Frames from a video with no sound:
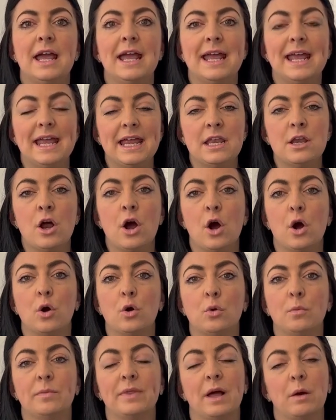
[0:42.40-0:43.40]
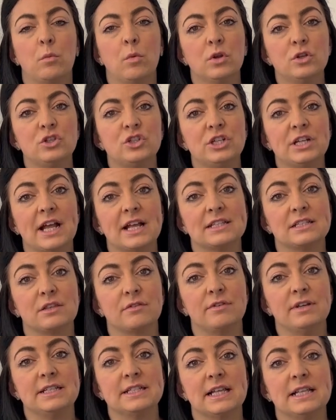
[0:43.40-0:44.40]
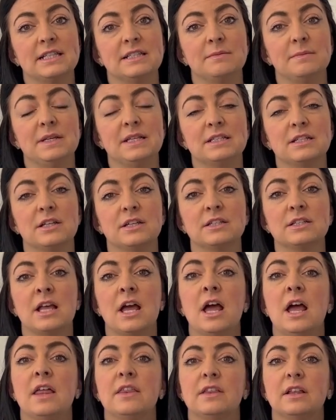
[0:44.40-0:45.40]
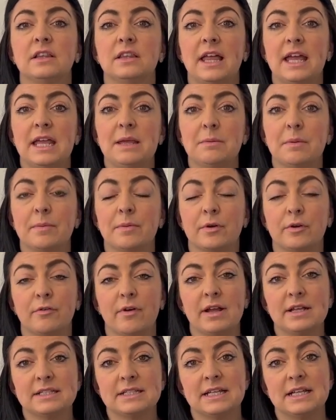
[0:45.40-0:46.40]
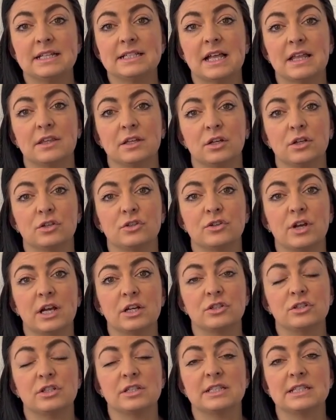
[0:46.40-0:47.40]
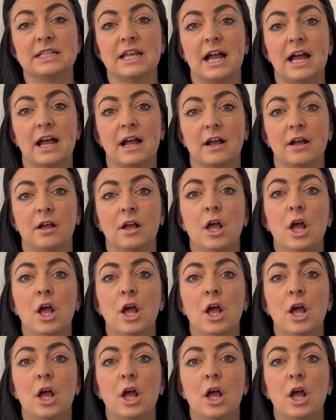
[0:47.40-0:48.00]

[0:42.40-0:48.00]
in hope that once you get to 3 centimetres, the labour progresses and the contractions start.